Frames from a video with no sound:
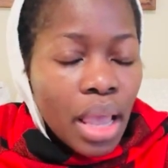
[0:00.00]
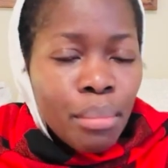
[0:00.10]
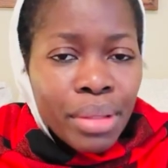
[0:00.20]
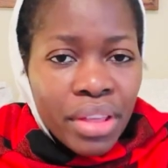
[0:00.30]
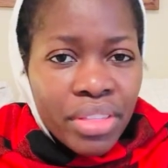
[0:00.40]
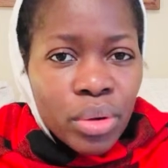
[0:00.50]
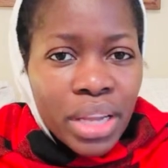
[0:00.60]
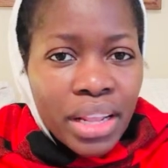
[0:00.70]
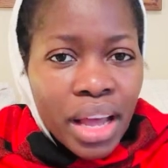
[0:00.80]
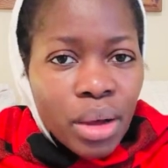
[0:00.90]
but then they
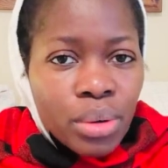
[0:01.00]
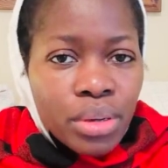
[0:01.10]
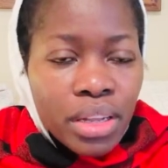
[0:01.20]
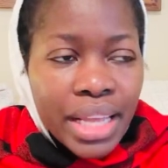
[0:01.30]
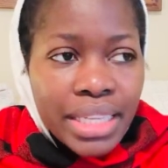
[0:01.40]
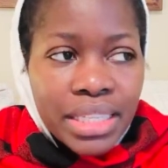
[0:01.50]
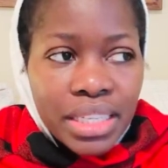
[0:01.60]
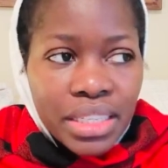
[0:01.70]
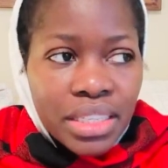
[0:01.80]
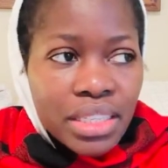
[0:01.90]
would allow like
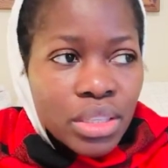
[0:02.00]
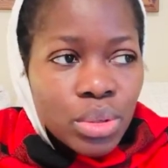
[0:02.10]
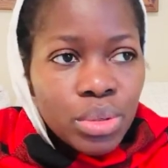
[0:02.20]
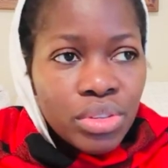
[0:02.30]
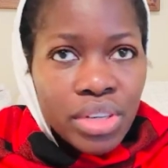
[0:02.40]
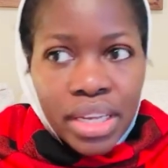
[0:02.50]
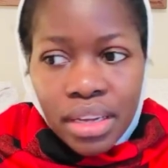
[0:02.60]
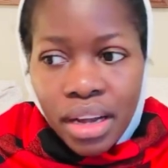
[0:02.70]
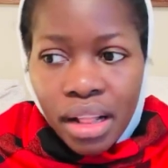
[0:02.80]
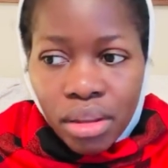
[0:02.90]
teenagers to
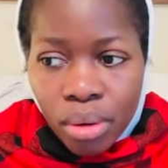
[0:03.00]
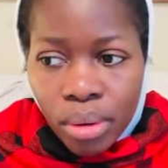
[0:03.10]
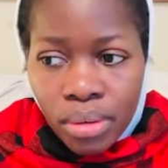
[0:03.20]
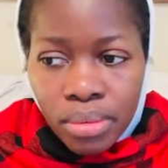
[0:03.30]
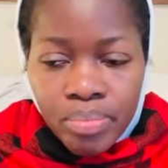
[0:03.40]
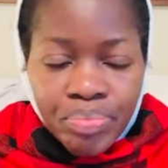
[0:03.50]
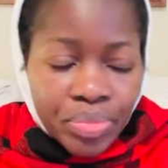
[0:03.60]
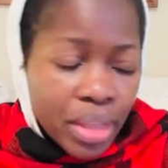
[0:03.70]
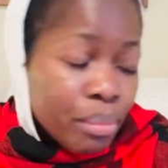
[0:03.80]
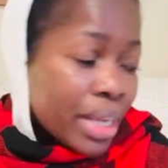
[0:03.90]
drink alcohol.
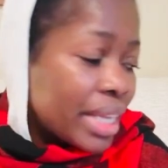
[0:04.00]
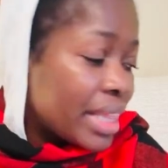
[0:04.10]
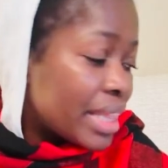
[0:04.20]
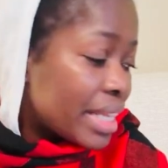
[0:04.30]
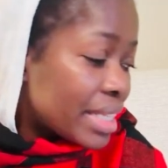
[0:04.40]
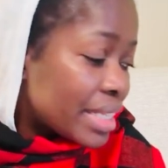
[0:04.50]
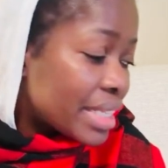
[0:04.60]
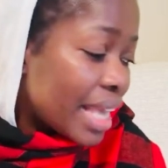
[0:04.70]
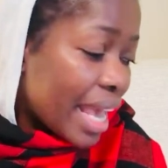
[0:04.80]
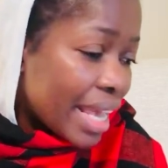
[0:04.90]
But in this
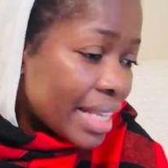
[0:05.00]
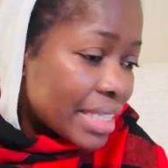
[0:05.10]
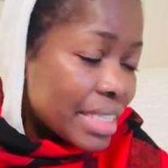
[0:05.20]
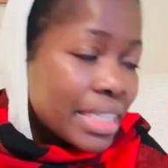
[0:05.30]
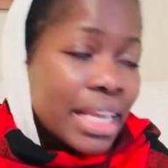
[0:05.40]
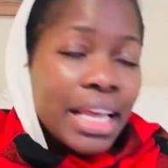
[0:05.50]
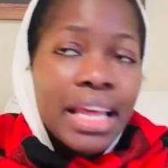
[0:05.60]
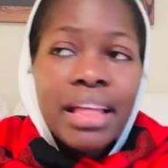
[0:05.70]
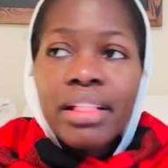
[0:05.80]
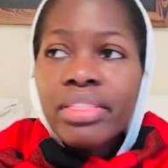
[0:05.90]
case,
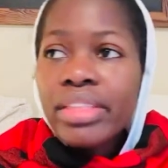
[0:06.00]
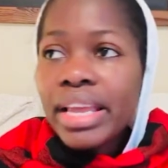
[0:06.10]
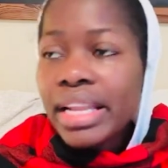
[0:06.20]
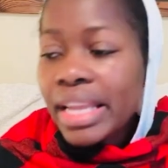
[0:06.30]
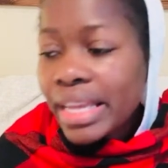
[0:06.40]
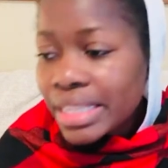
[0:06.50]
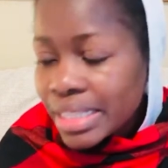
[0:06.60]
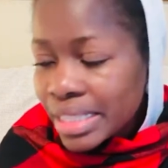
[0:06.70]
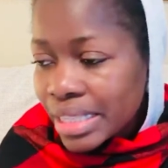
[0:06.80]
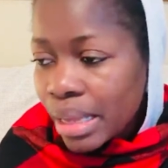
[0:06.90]
they
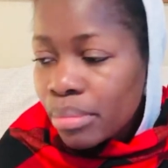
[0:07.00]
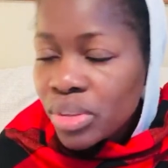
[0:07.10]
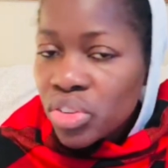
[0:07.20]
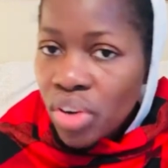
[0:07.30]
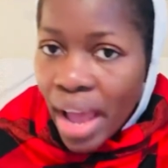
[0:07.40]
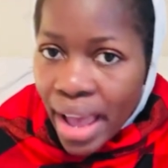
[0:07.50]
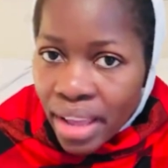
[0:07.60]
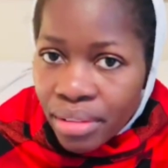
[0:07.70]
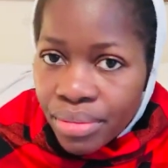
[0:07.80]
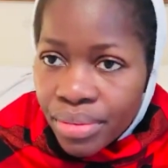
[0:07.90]
let them
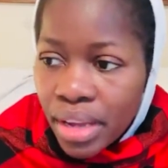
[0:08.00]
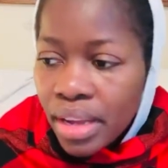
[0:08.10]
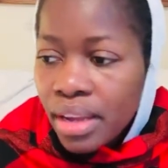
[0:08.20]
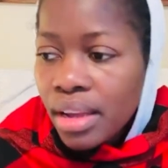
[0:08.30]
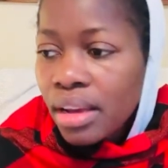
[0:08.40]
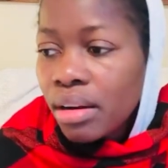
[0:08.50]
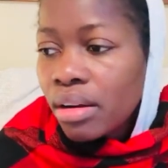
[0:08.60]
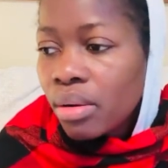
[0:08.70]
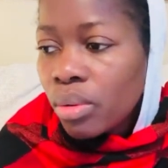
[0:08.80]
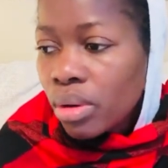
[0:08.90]
drive
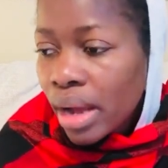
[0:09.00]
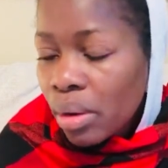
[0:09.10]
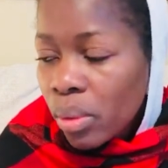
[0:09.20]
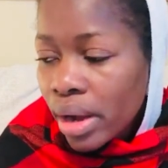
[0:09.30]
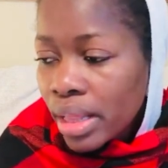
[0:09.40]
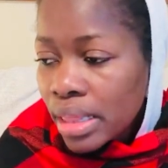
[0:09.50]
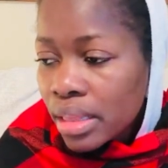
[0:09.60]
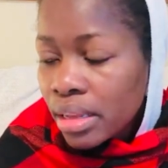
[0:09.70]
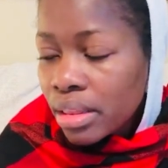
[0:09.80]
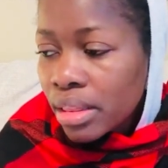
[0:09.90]

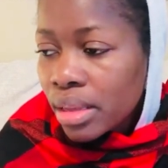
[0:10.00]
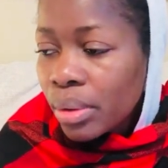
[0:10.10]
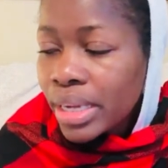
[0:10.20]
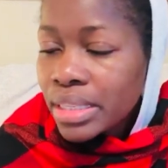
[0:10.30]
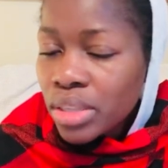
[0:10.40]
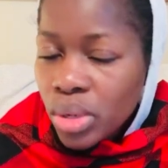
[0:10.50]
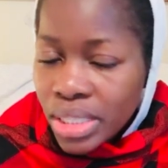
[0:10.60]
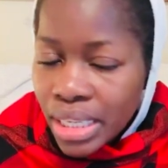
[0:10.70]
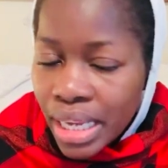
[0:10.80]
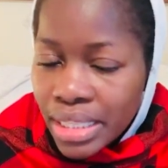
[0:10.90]
while they were
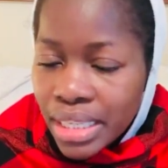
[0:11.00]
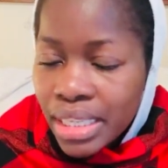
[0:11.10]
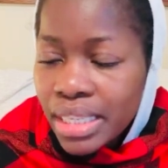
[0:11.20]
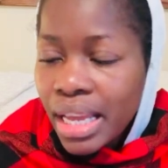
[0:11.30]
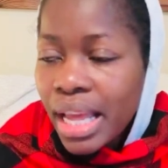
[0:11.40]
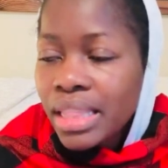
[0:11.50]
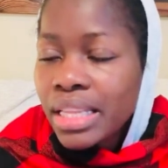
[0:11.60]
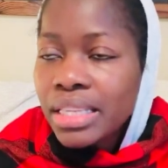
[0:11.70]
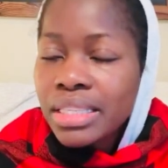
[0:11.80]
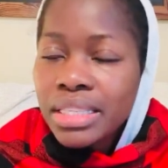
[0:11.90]
intoxicated and
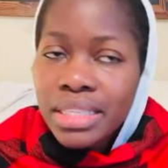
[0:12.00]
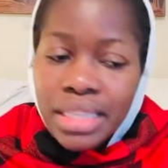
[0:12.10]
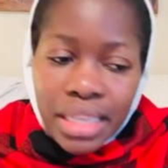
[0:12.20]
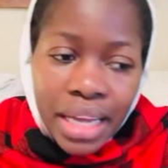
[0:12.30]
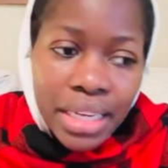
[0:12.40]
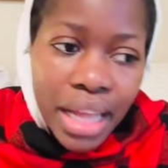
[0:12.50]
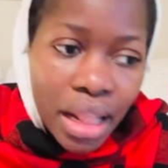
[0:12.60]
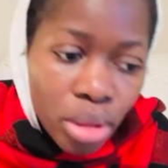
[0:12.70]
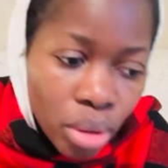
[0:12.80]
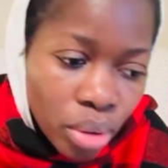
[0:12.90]
they still had
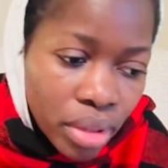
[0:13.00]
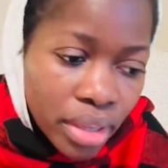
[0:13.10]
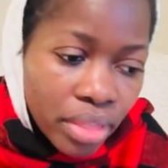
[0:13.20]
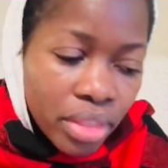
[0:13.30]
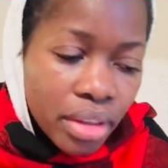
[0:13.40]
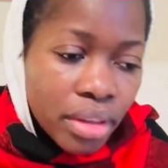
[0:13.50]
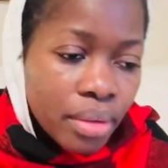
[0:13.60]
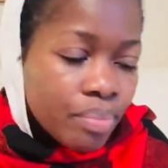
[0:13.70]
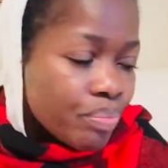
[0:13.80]
alcohol in the